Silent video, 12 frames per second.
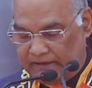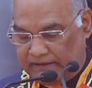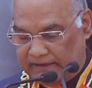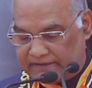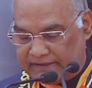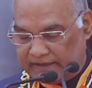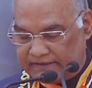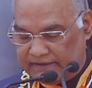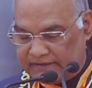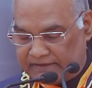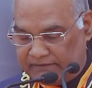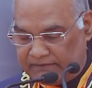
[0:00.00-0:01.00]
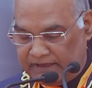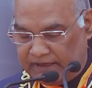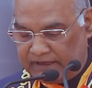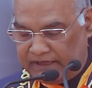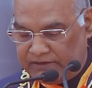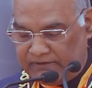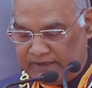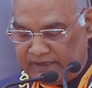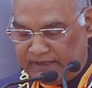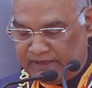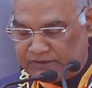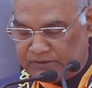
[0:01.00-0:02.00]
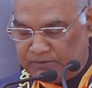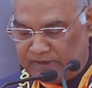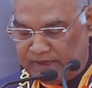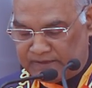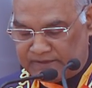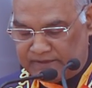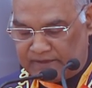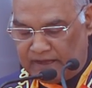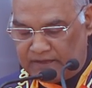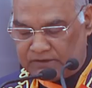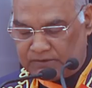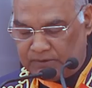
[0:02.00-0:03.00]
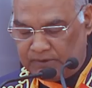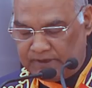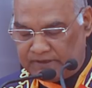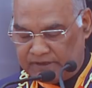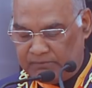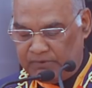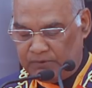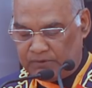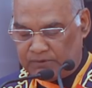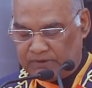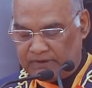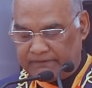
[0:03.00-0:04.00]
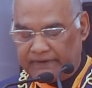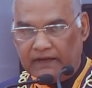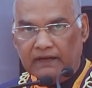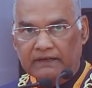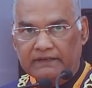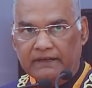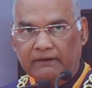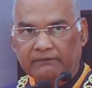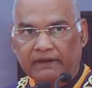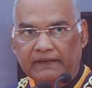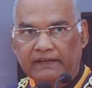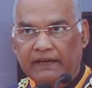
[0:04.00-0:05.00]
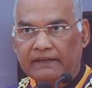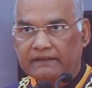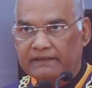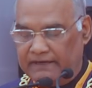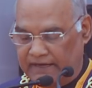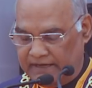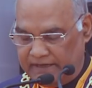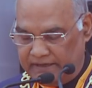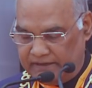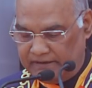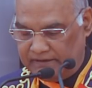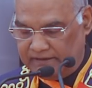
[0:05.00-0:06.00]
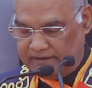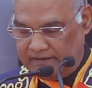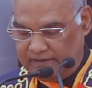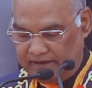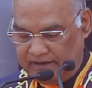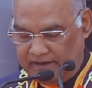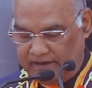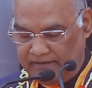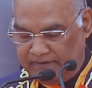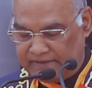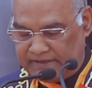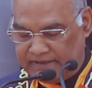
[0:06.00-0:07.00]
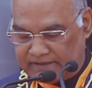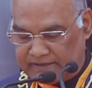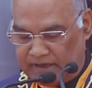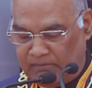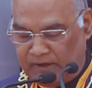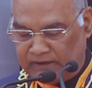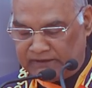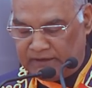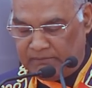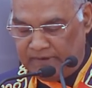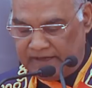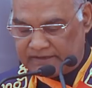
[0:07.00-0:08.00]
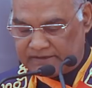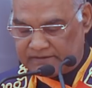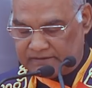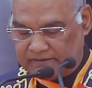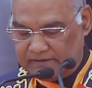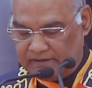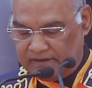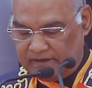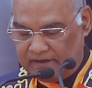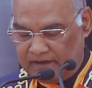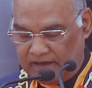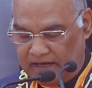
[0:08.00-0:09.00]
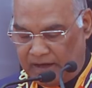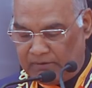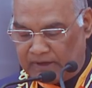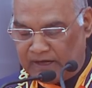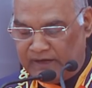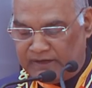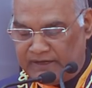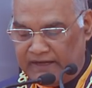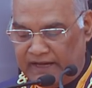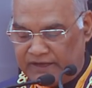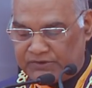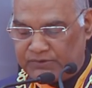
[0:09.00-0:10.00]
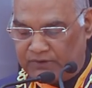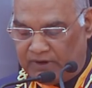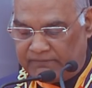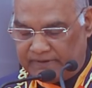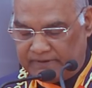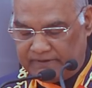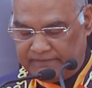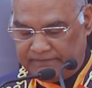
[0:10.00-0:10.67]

The success of the graduating students is also a tribute to the faculty of IIT Delhi, which is among the best our country has to offer.